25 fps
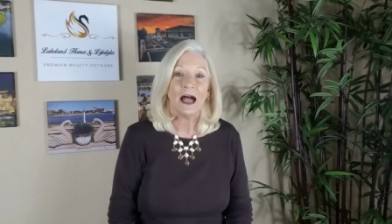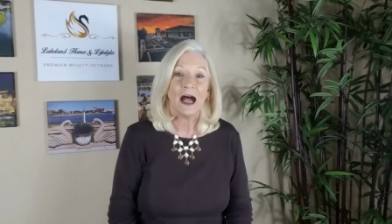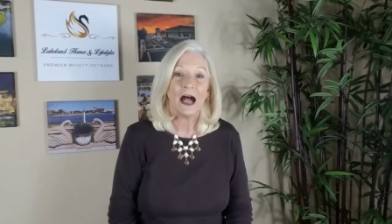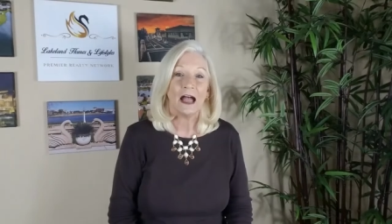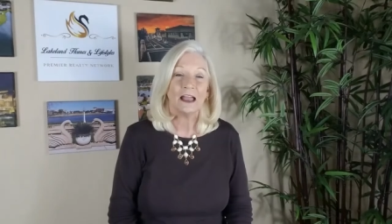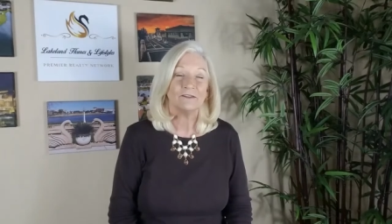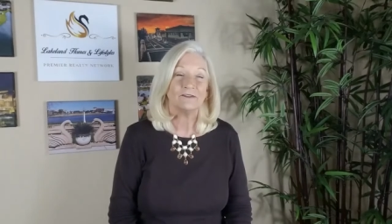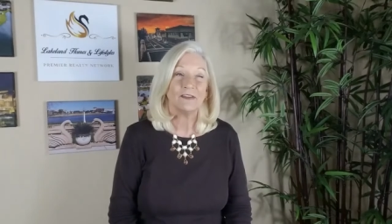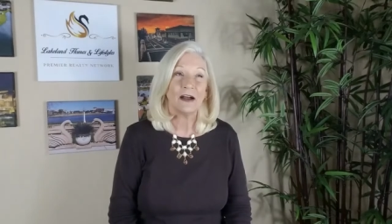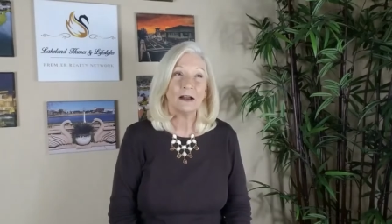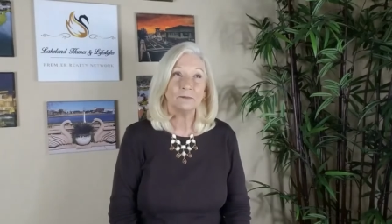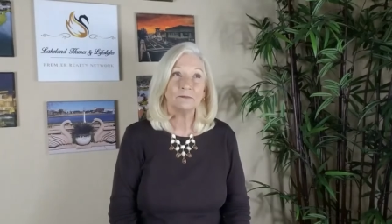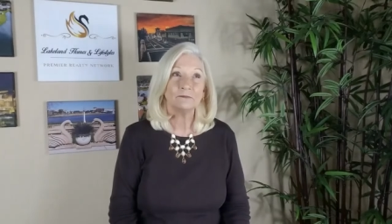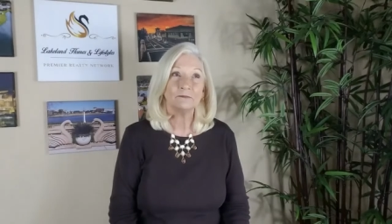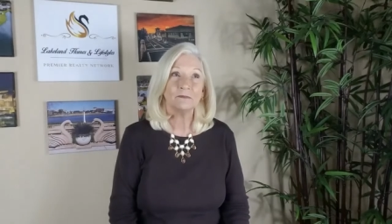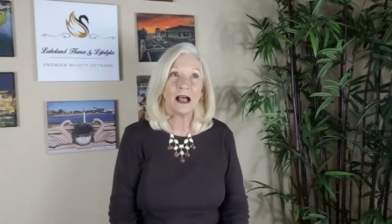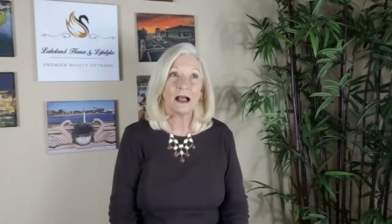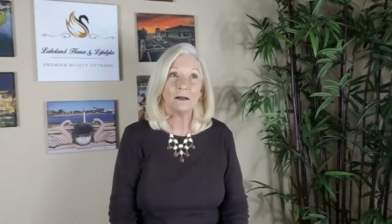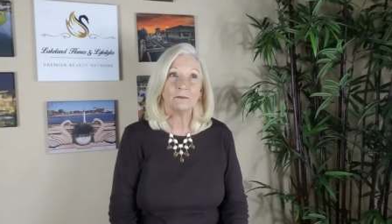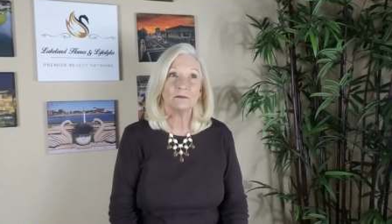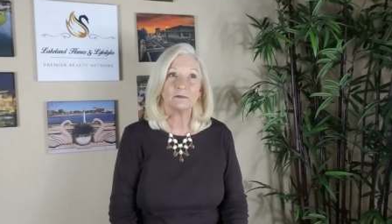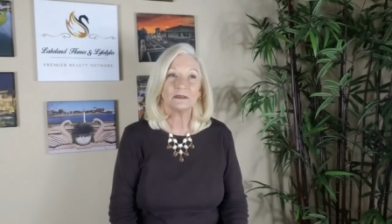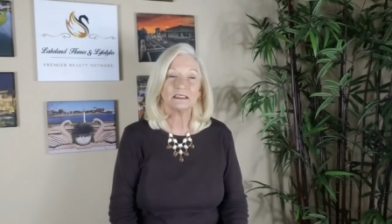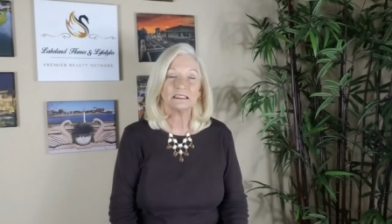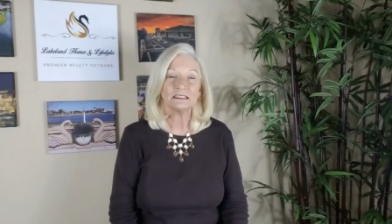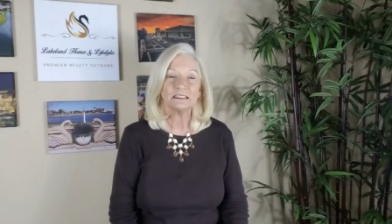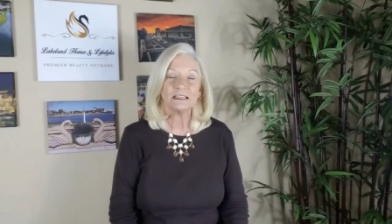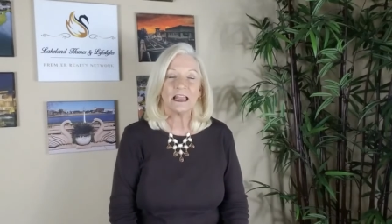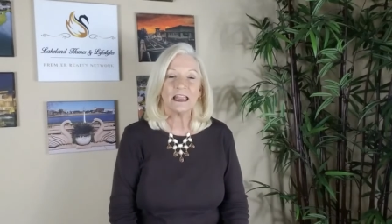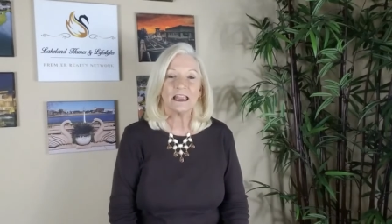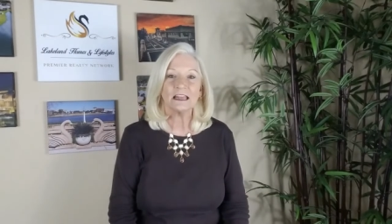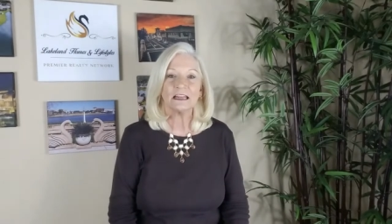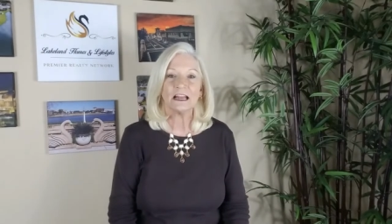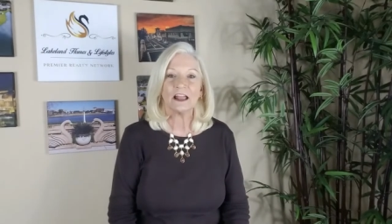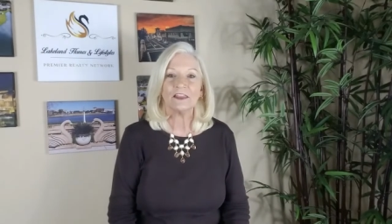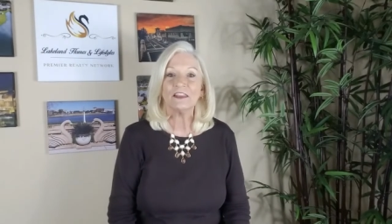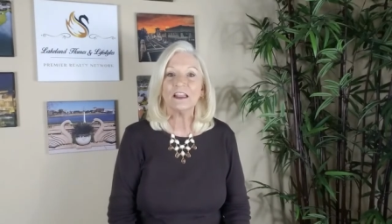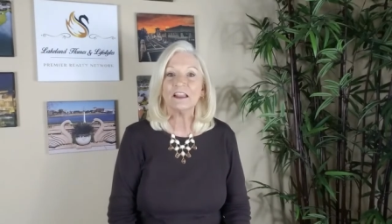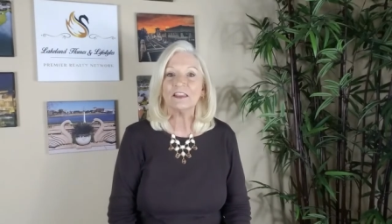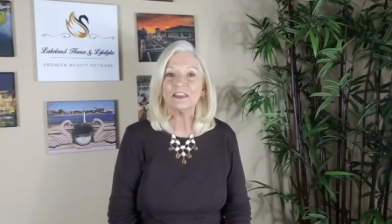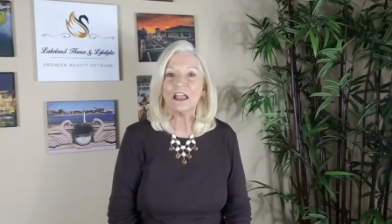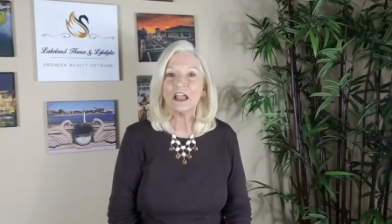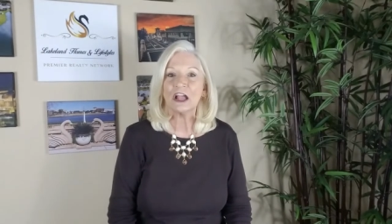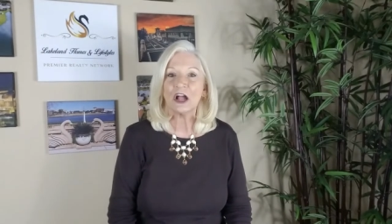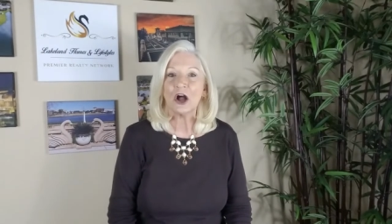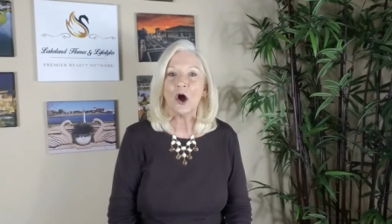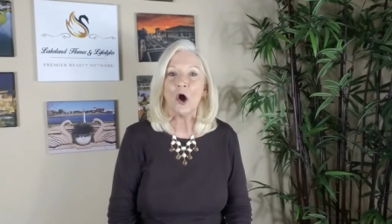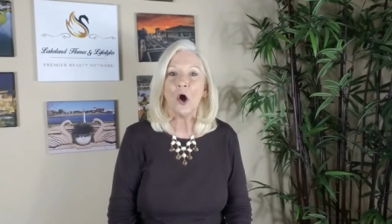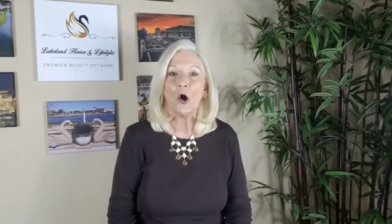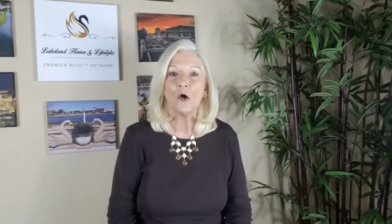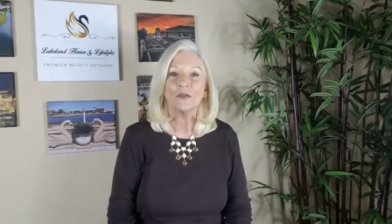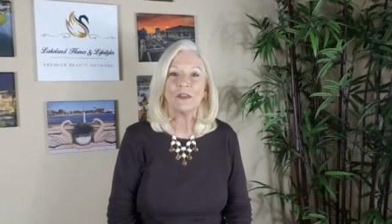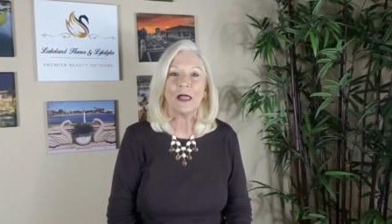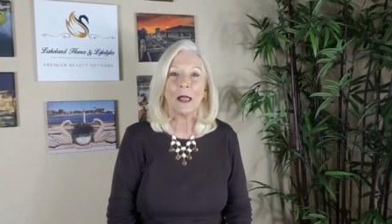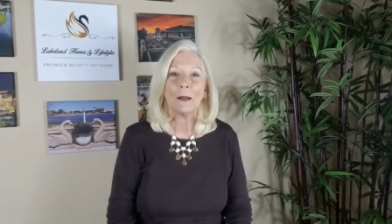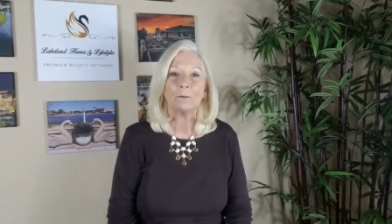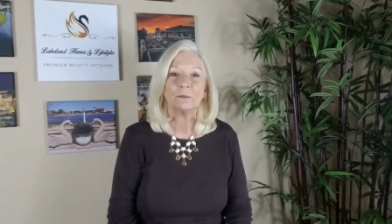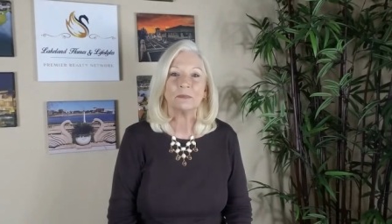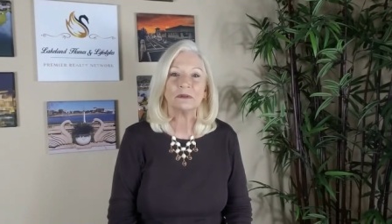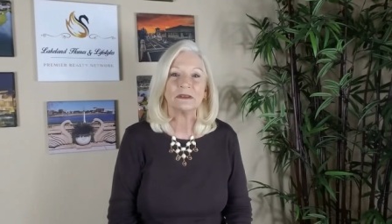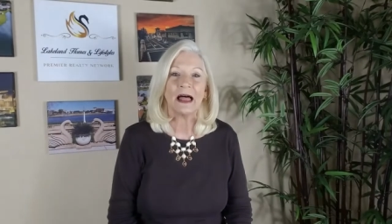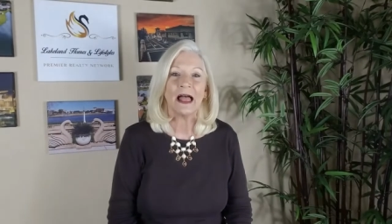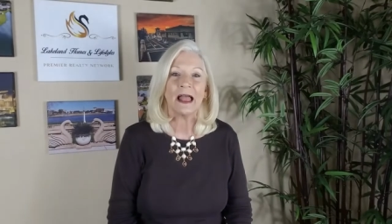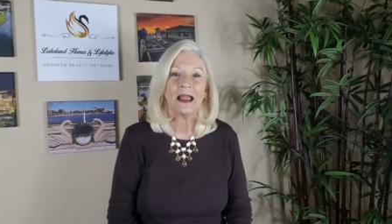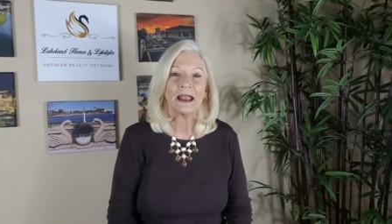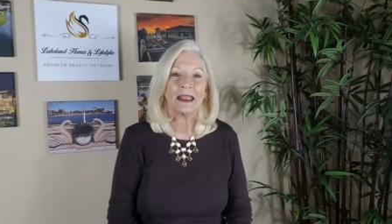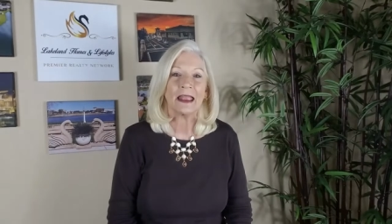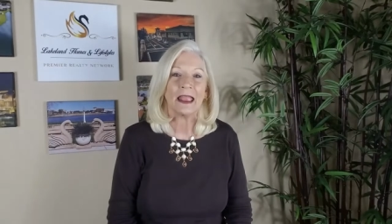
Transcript: If I'm not mistaken, I think they called that black